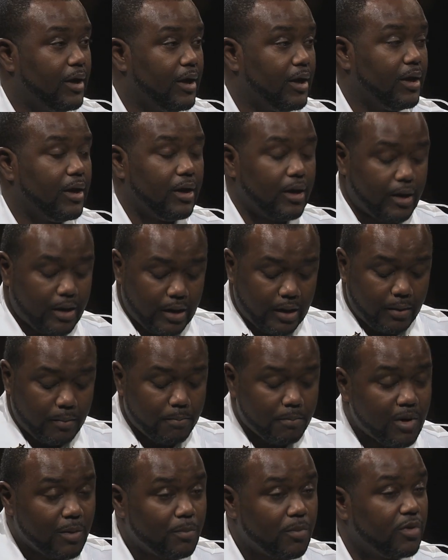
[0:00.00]
and
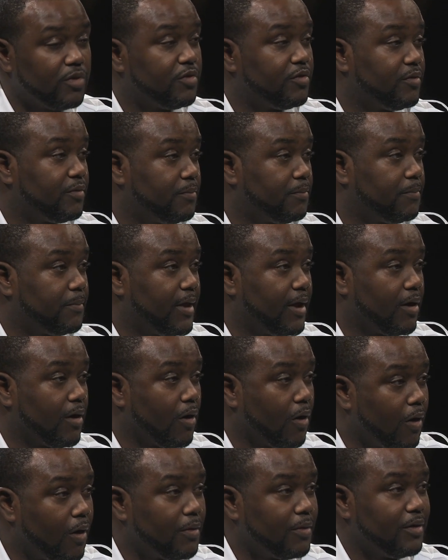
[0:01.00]
members that are
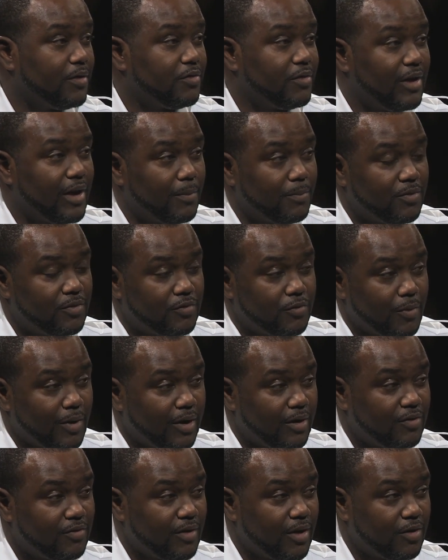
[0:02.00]
on this campus threat
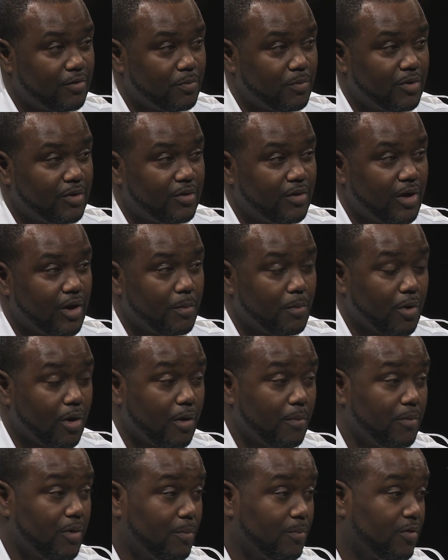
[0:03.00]
assessment team are
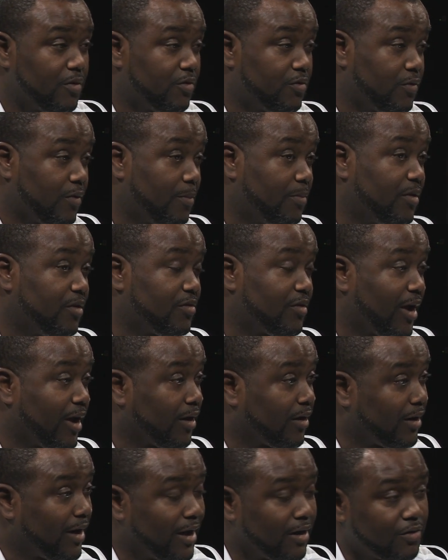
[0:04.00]
members from the
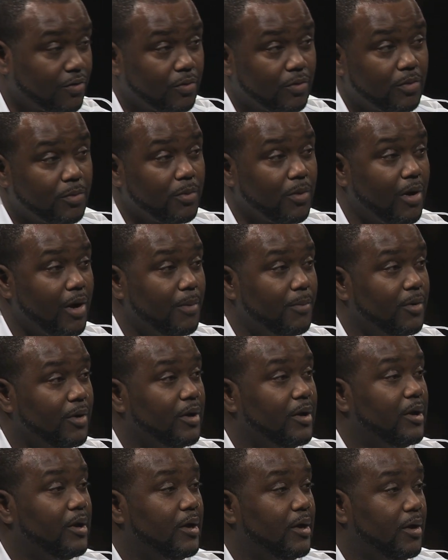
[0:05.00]
psychological department,
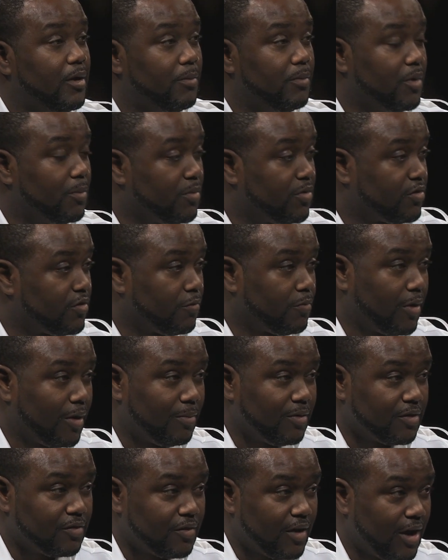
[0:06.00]
members of
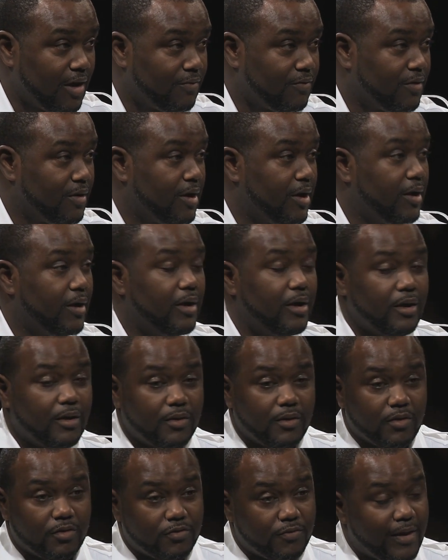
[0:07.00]
public safety,
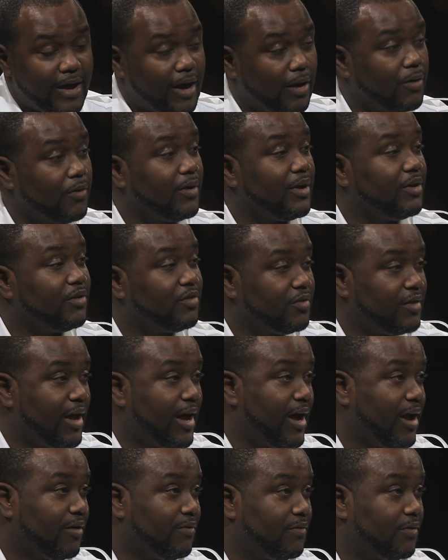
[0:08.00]
there's faculty and
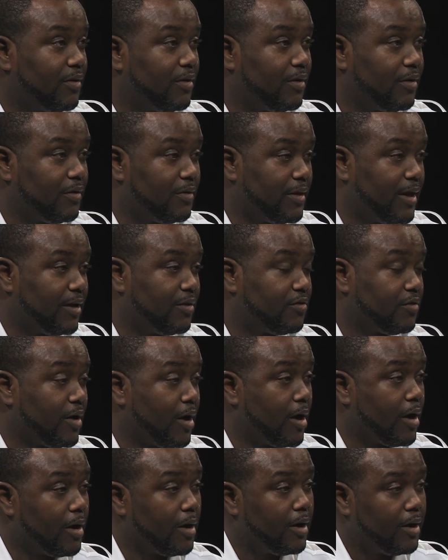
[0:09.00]
staff that's,
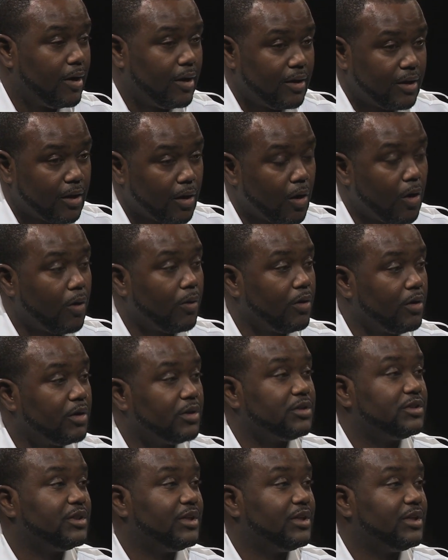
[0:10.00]
uh, that all looks